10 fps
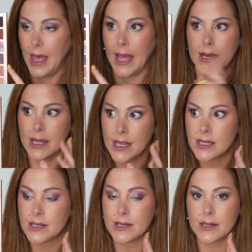At
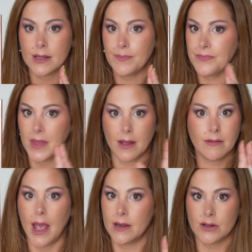least
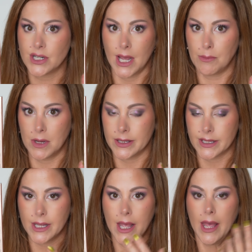9 or 10 months.